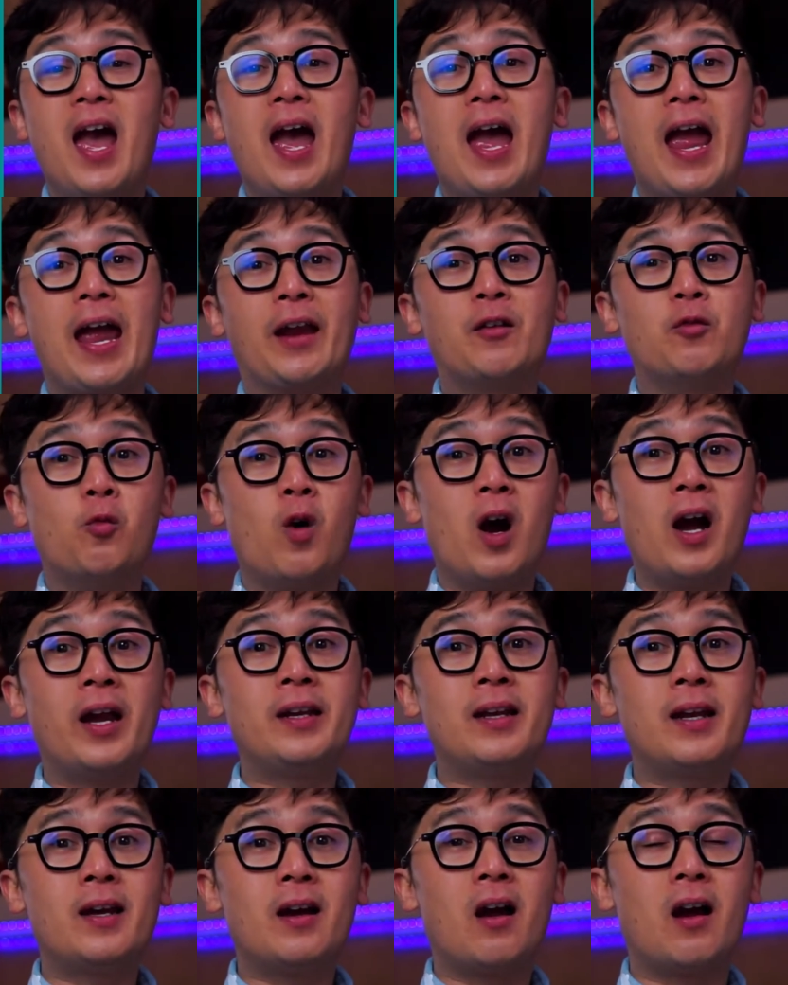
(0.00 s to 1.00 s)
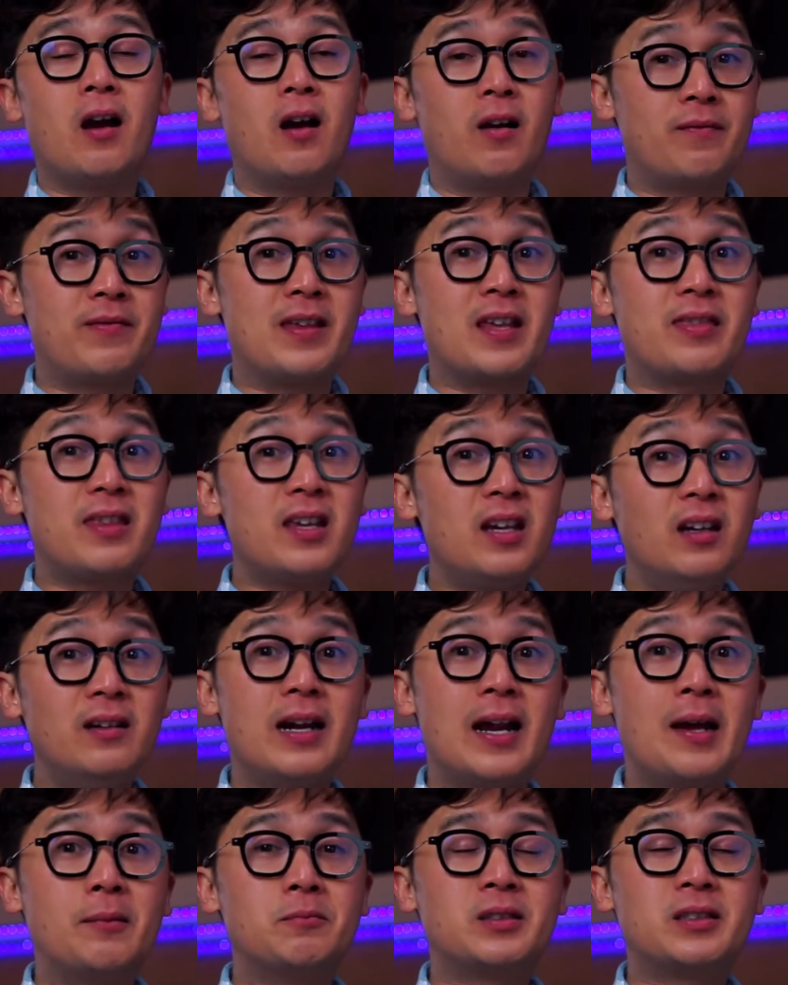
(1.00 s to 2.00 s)
And one of the
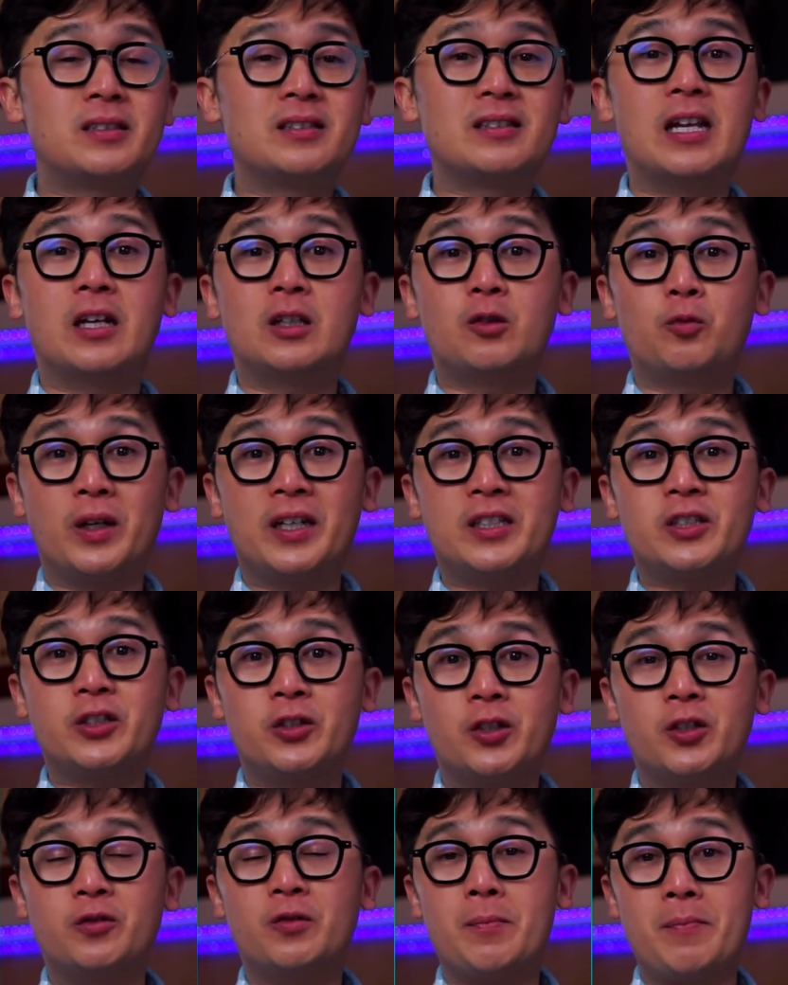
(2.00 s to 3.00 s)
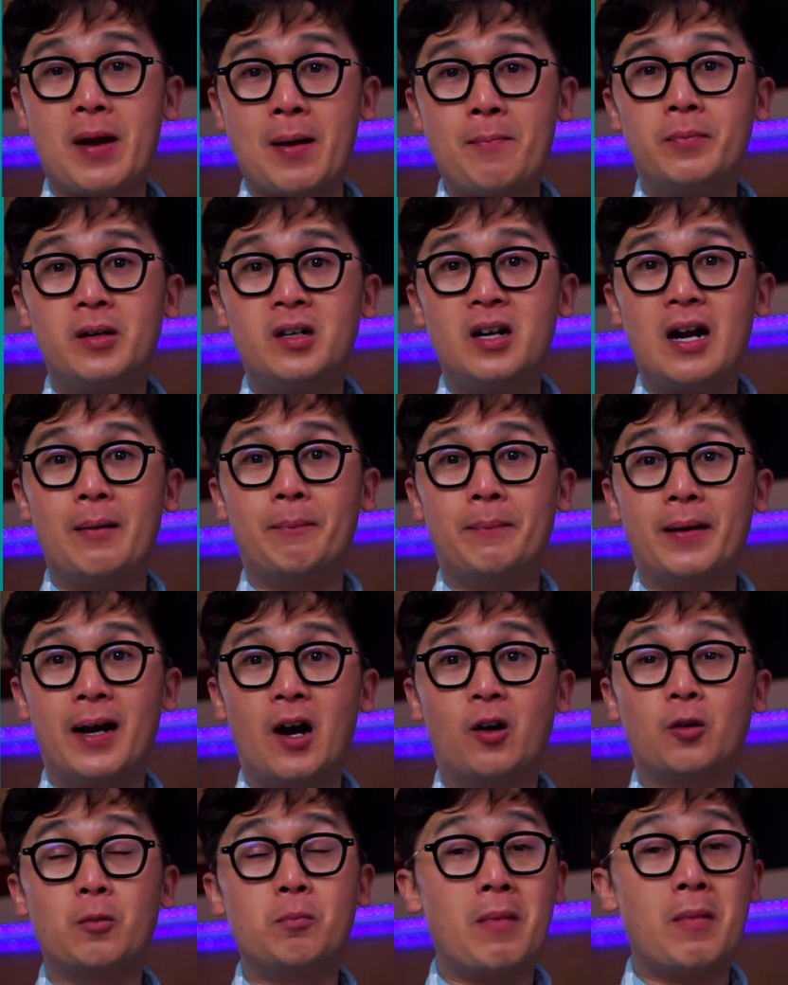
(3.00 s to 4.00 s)
theorems that we should remember
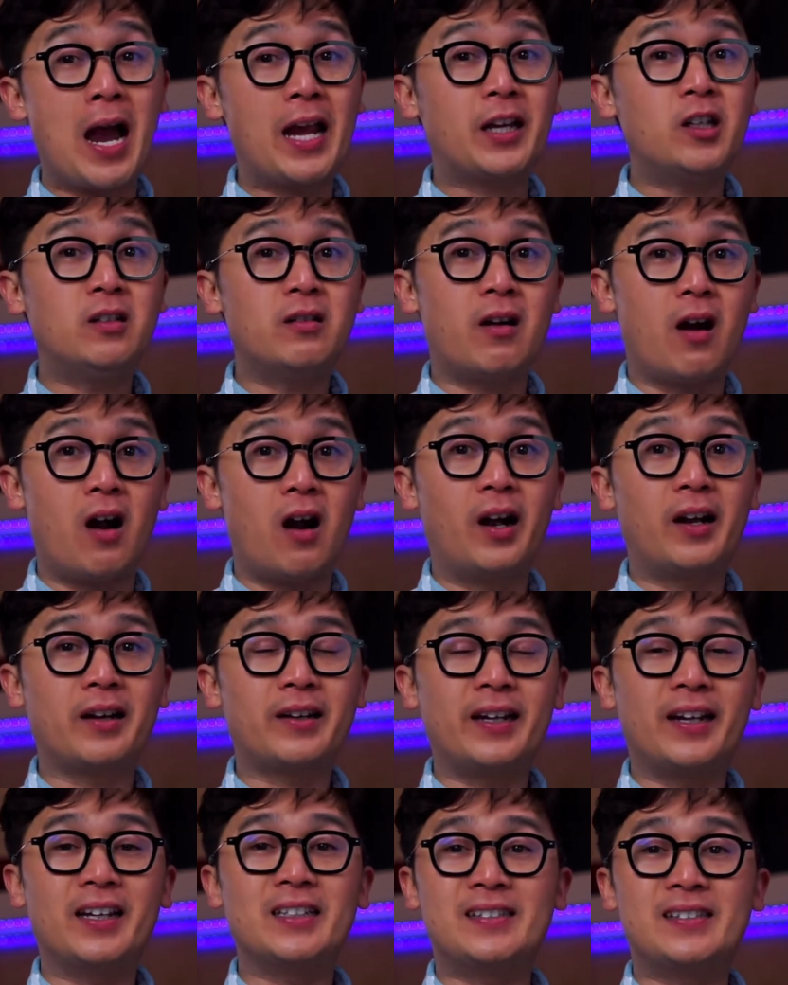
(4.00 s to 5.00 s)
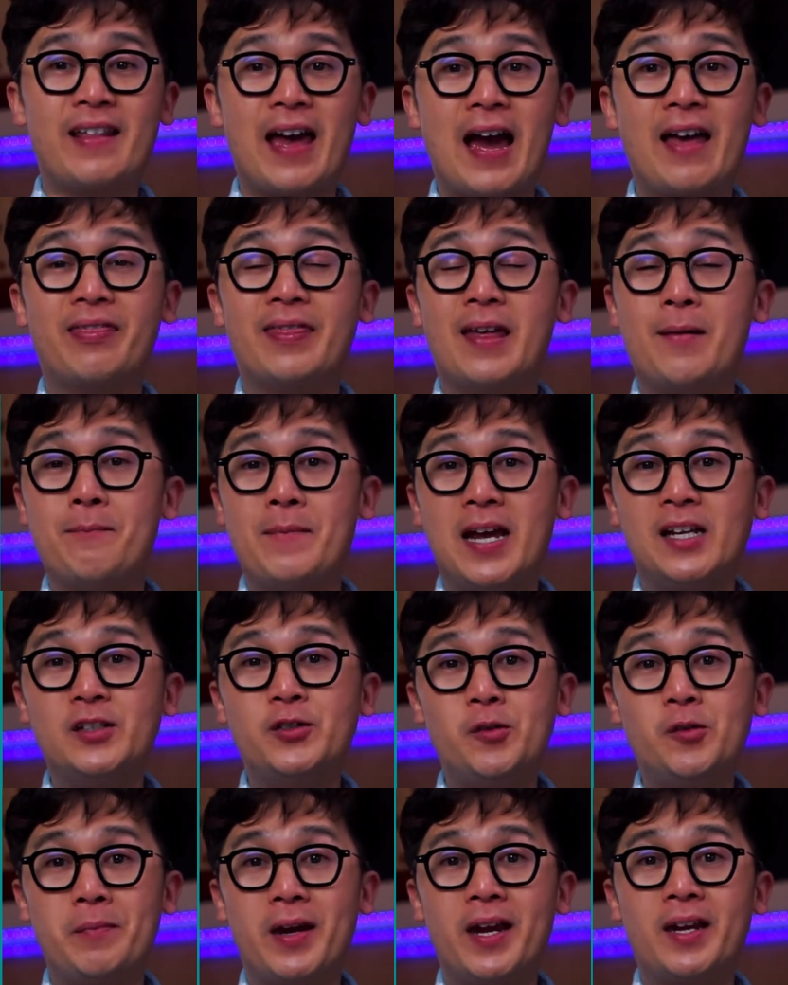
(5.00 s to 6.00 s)
about minor arc is that the
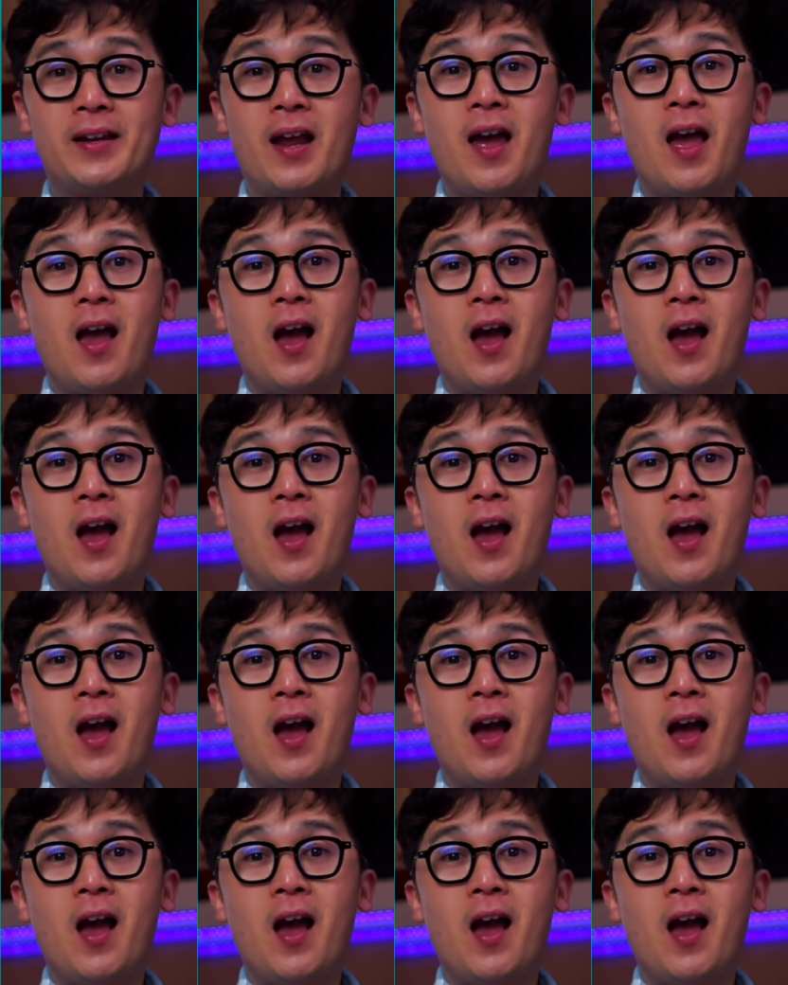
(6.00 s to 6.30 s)
measurement